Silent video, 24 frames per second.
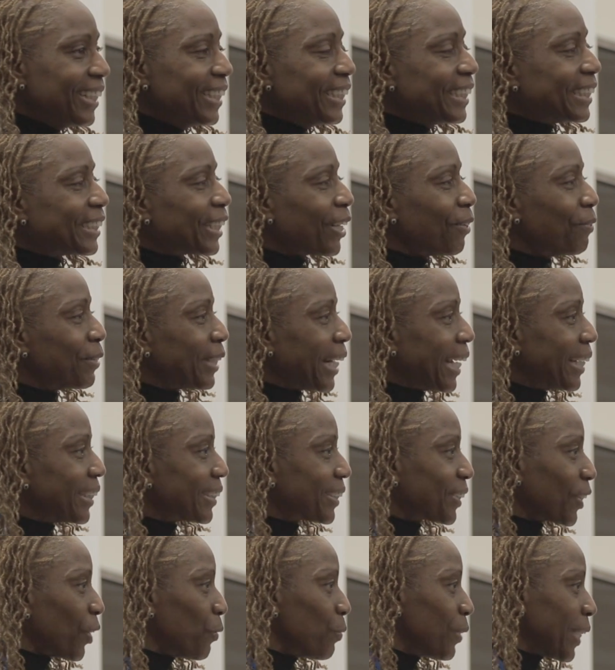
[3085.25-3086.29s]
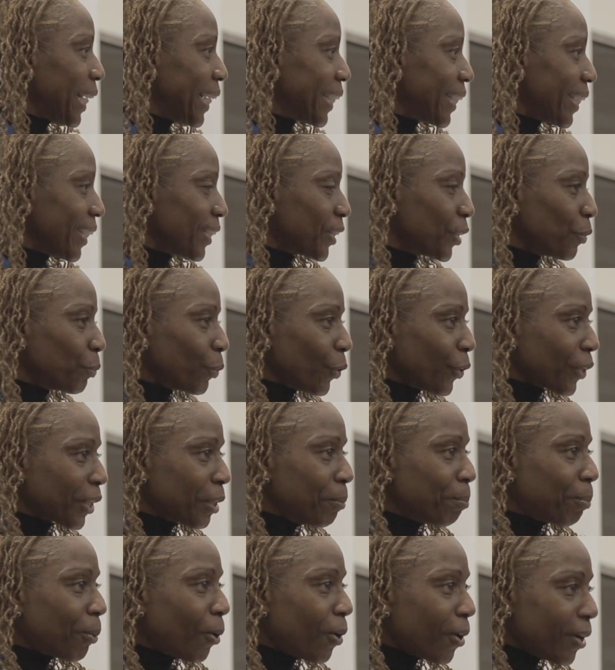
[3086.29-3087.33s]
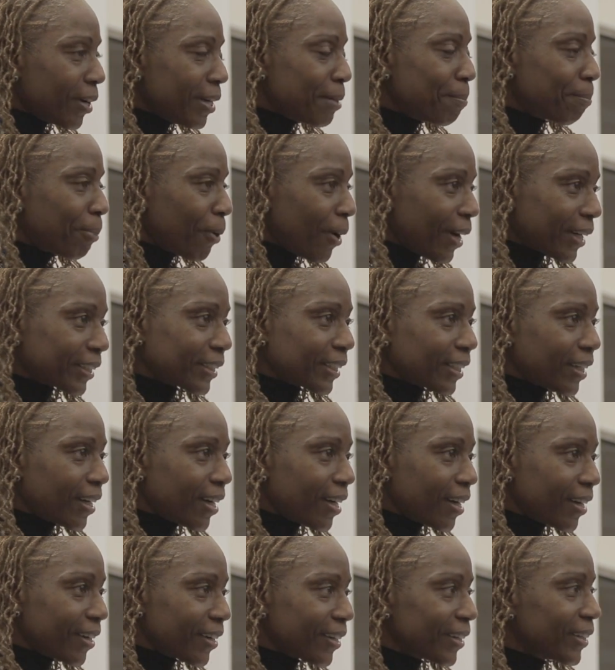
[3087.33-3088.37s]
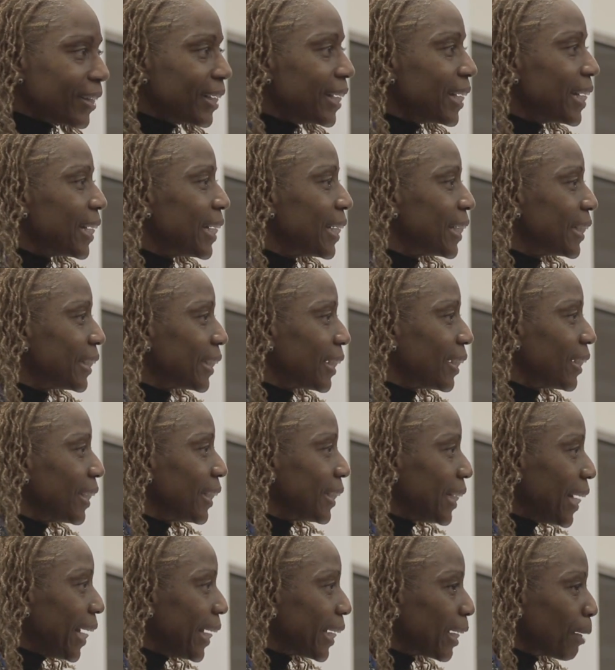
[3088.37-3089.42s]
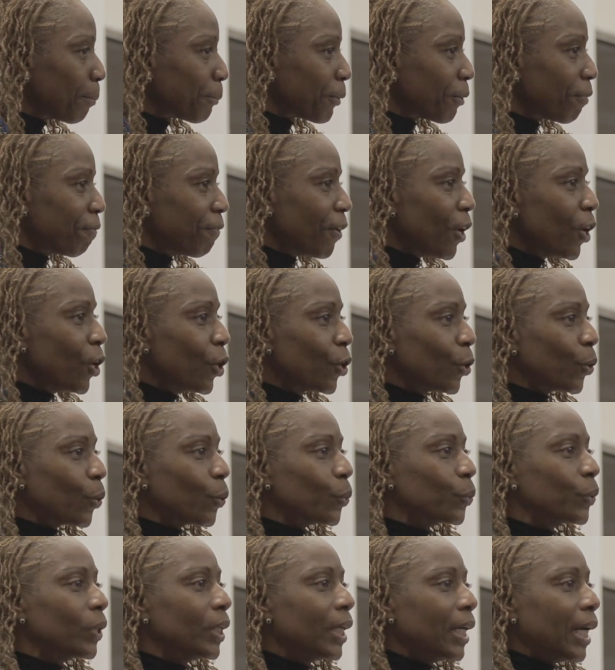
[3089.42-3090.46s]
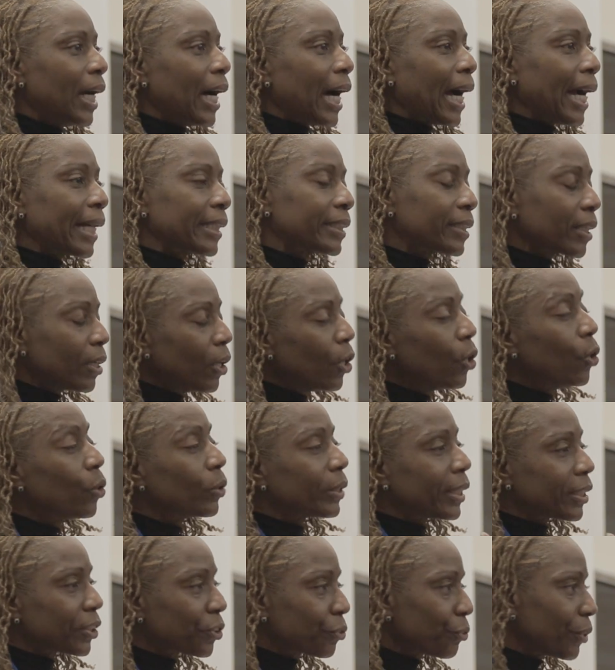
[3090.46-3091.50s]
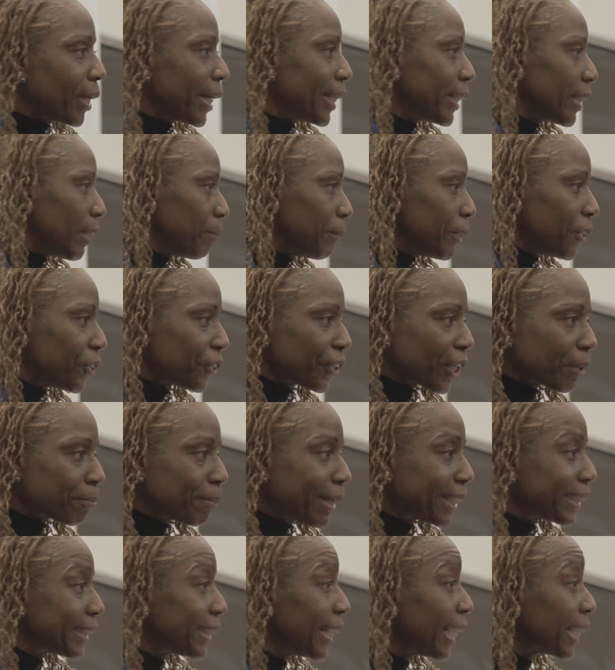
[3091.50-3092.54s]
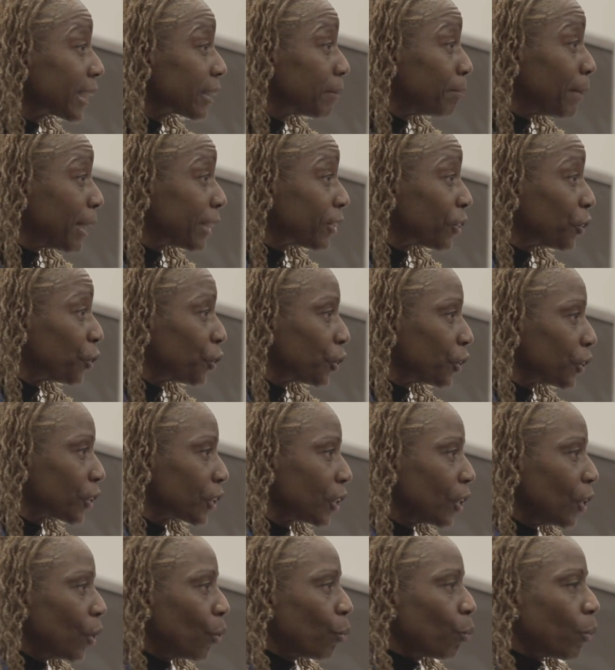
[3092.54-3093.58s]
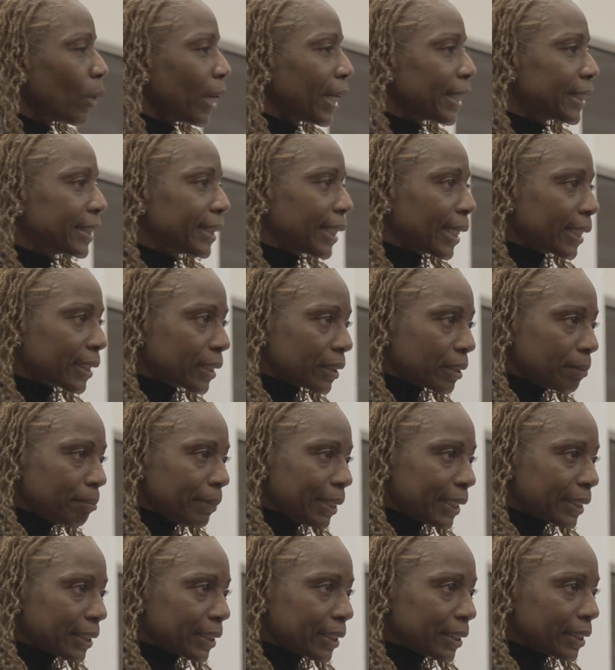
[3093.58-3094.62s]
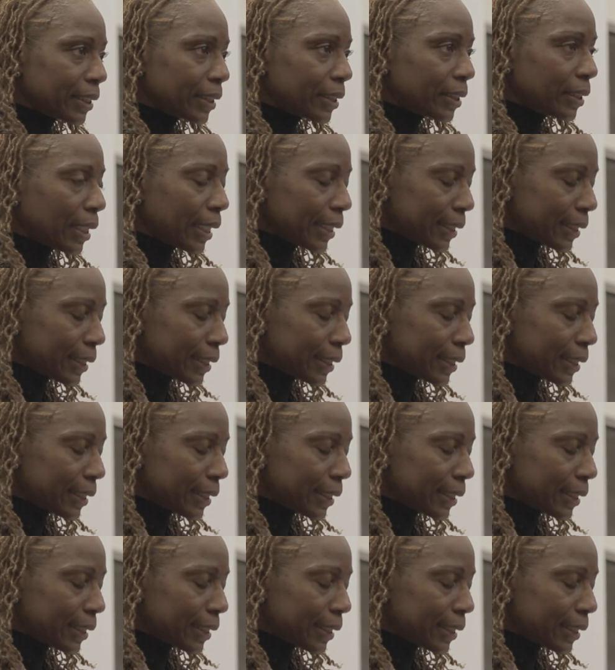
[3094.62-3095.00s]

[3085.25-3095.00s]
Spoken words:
So when I get to work and park the car and hang up the phone, I said, oh, that's right, let me check my text messages. Well, I checked the message,